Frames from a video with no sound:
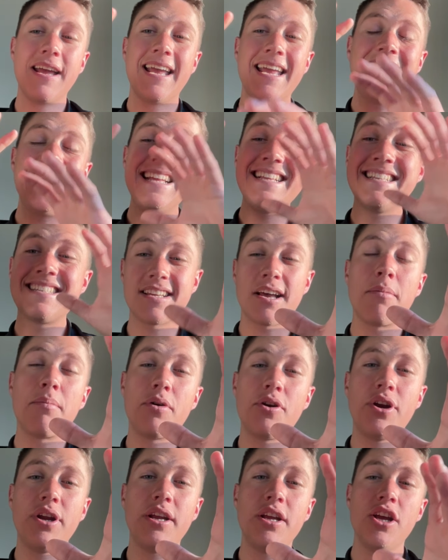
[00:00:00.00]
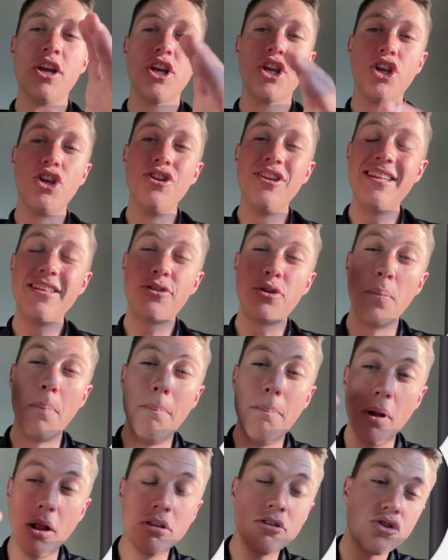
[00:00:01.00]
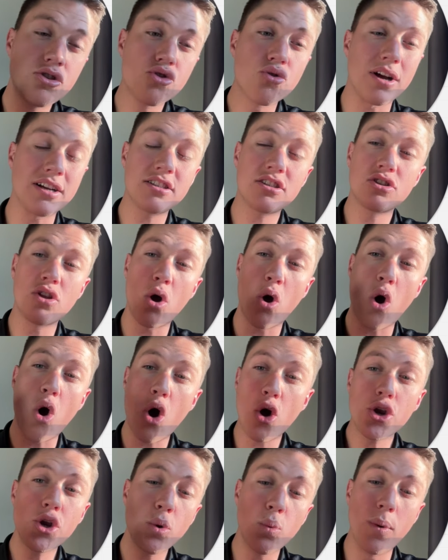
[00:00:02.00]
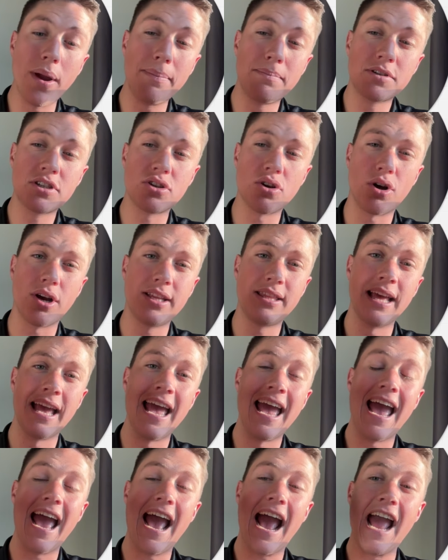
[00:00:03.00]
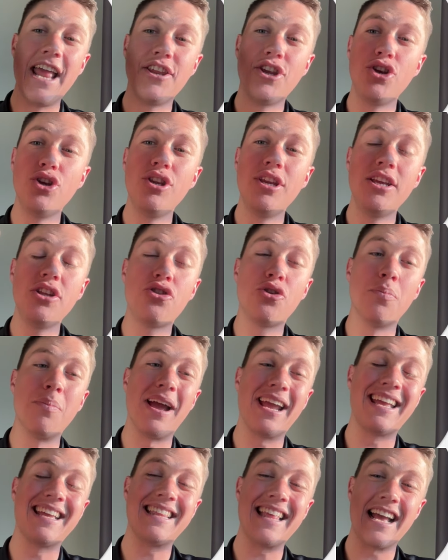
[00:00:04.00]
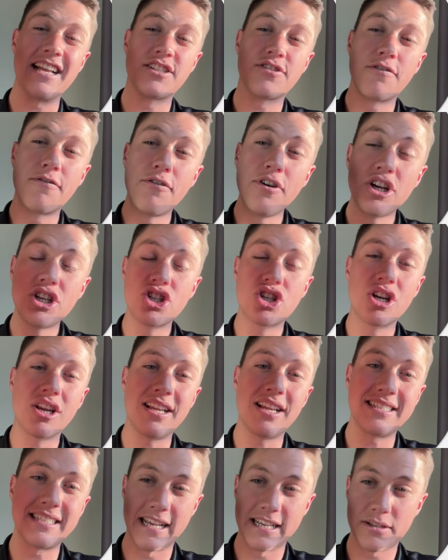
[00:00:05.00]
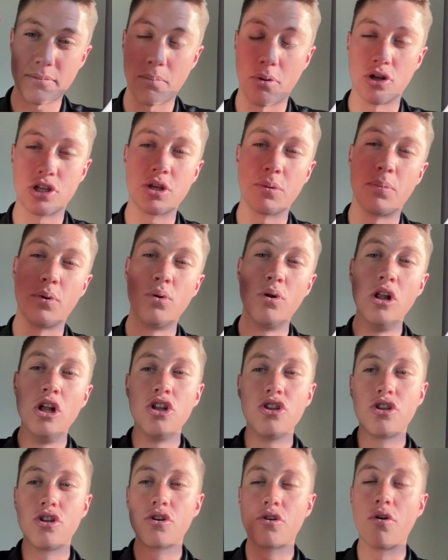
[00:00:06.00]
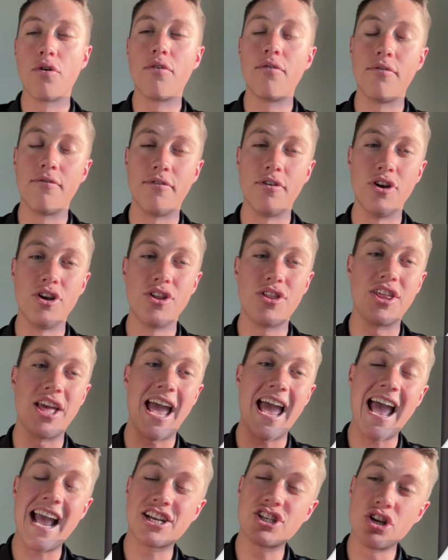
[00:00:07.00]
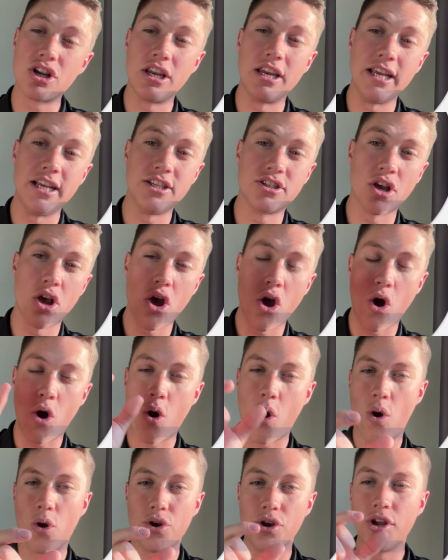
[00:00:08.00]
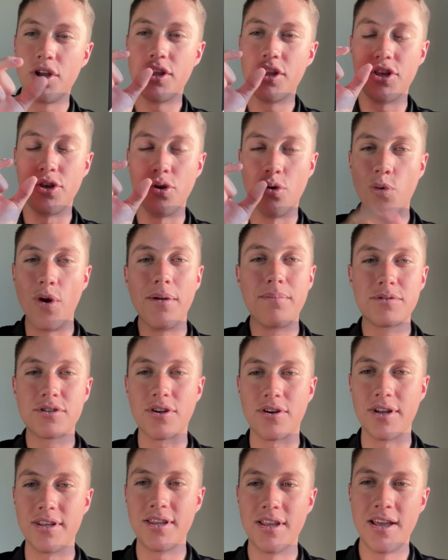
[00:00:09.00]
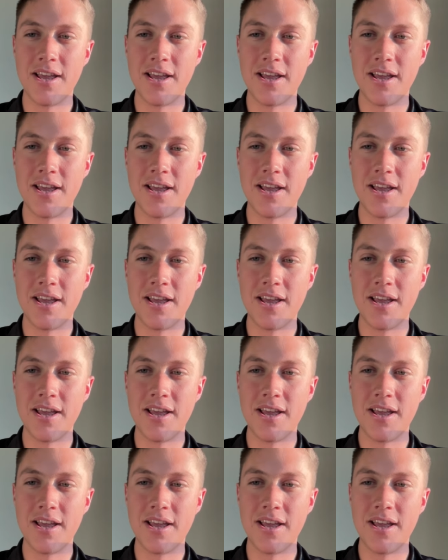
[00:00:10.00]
In summary, you need to build trust on your website, and you need to make it as frictionless as possible to convert the actual leads on your website.